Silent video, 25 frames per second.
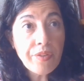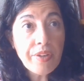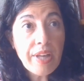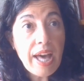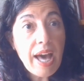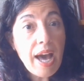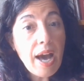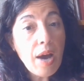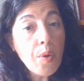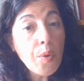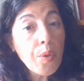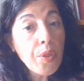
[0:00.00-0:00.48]

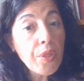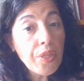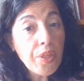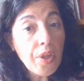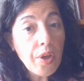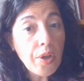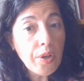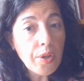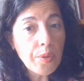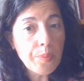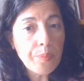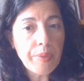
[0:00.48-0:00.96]

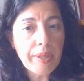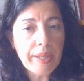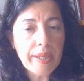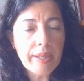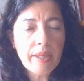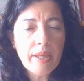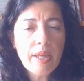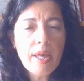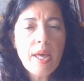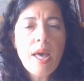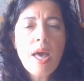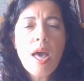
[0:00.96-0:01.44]
autonomy.
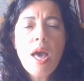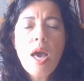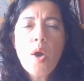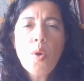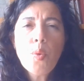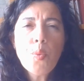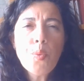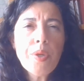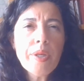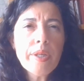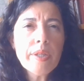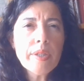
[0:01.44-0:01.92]

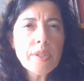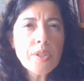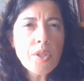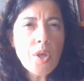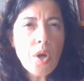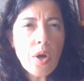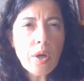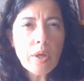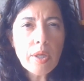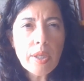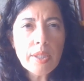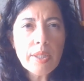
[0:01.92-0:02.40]
We are
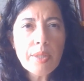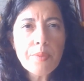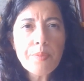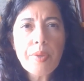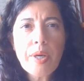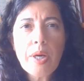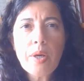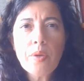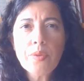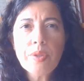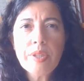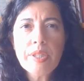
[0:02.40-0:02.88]
talking
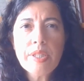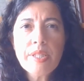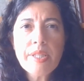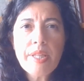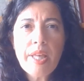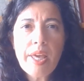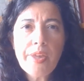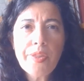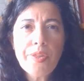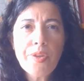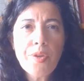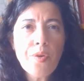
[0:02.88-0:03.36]
about the
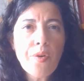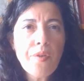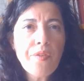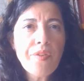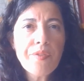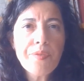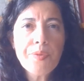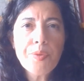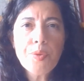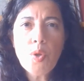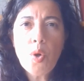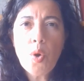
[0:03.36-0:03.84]
Statute of
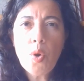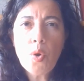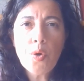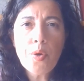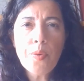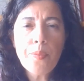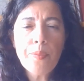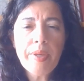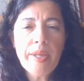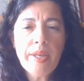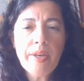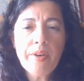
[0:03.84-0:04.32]

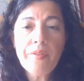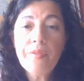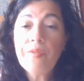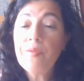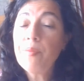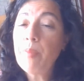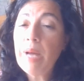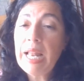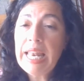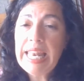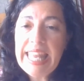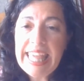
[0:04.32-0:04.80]
Autonomy of
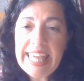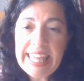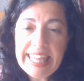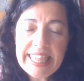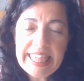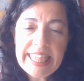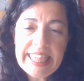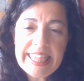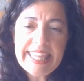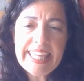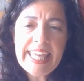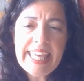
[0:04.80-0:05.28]

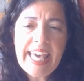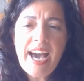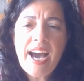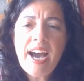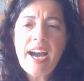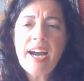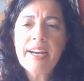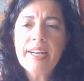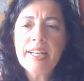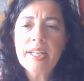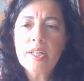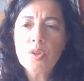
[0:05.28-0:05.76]
Valencia,
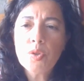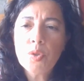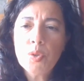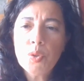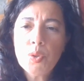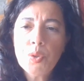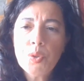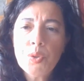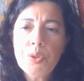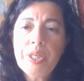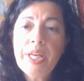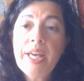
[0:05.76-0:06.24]

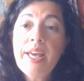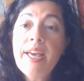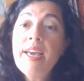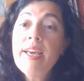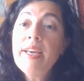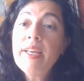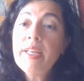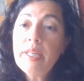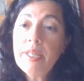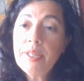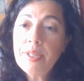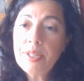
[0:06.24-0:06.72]
Aragon,
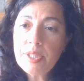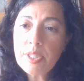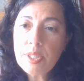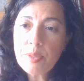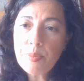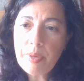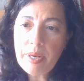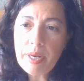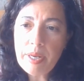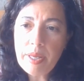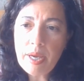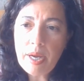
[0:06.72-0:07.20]
Illes
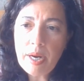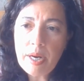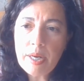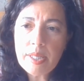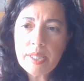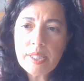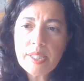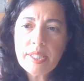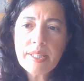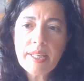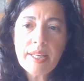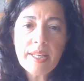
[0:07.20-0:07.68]

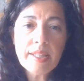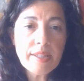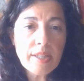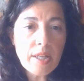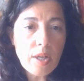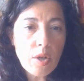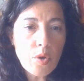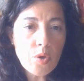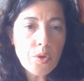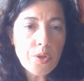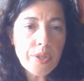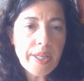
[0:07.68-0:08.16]
Balears,
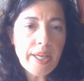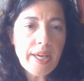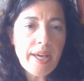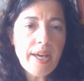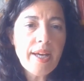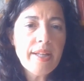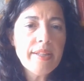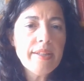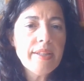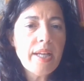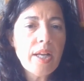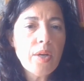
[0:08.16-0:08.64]
Catalonia,
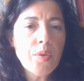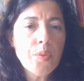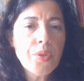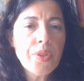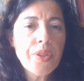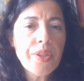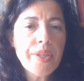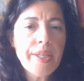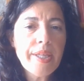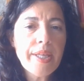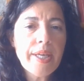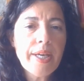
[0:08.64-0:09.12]

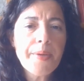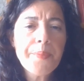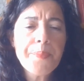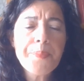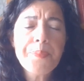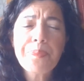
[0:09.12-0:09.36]
Andalucía,